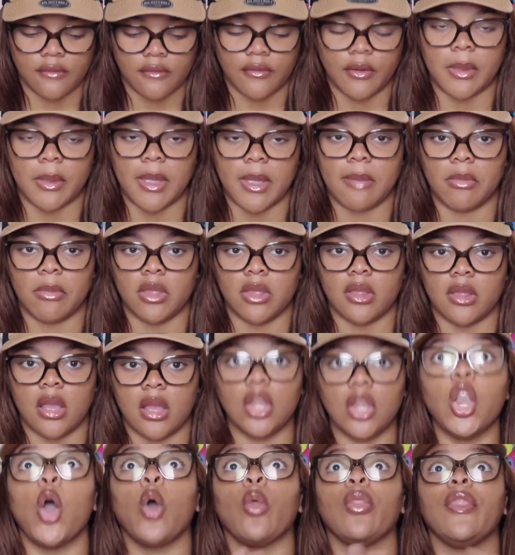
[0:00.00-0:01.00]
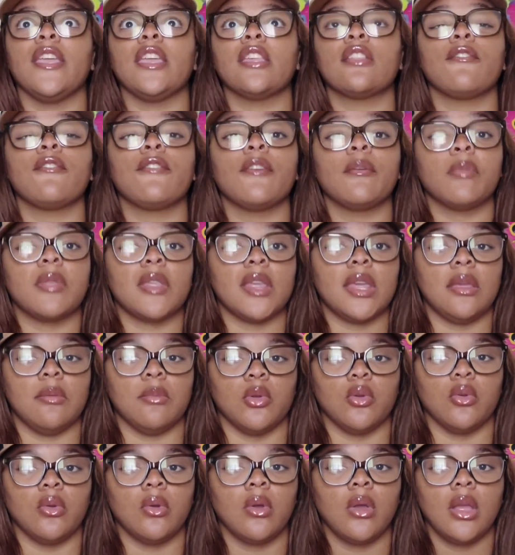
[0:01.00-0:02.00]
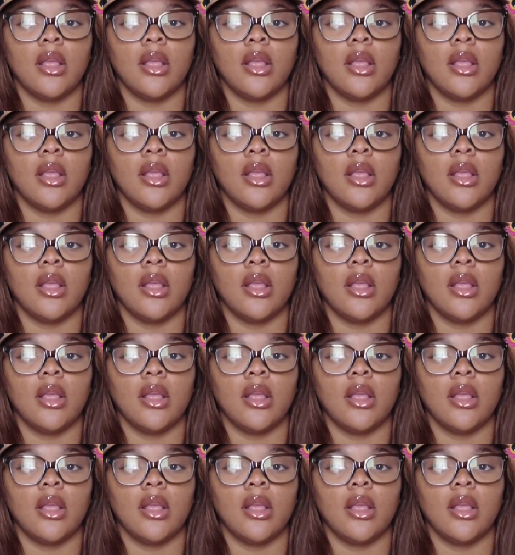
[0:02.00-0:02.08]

from Amazon. No, these are from Temu.